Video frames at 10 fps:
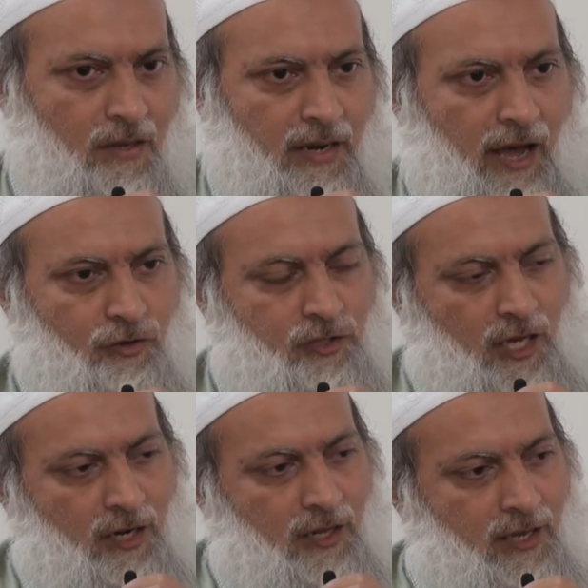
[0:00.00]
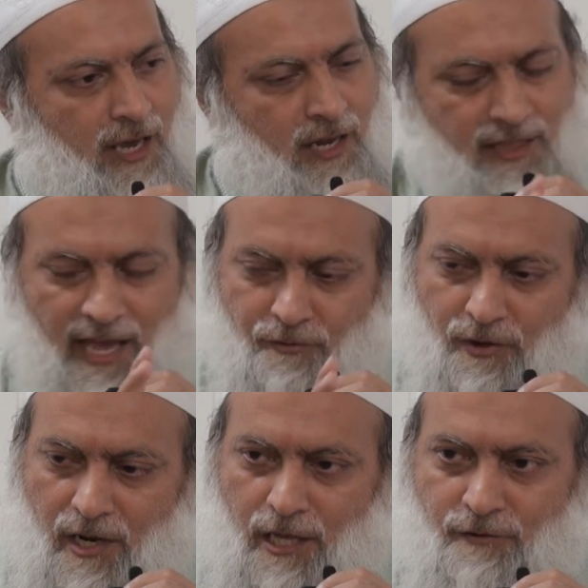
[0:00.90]
Now suddenly getting that
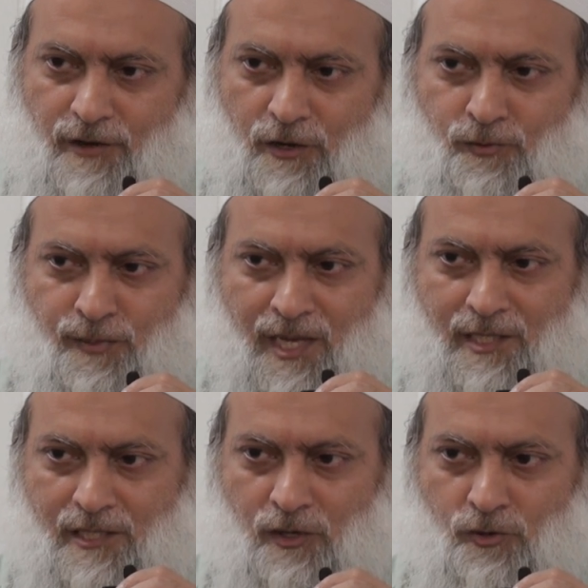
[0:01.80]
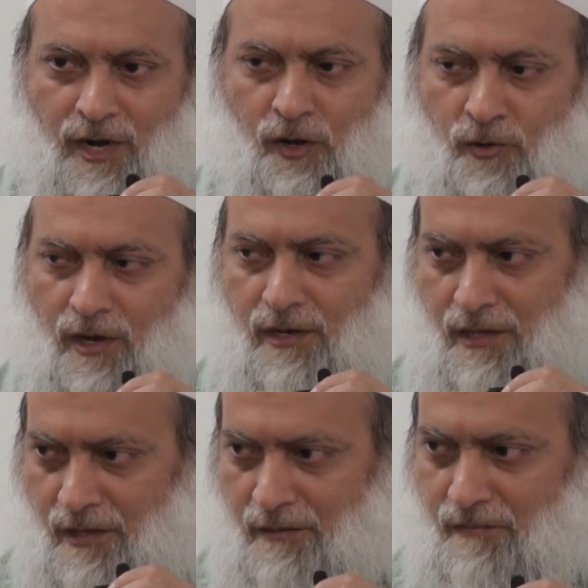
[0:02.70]
relief and peace and tranquility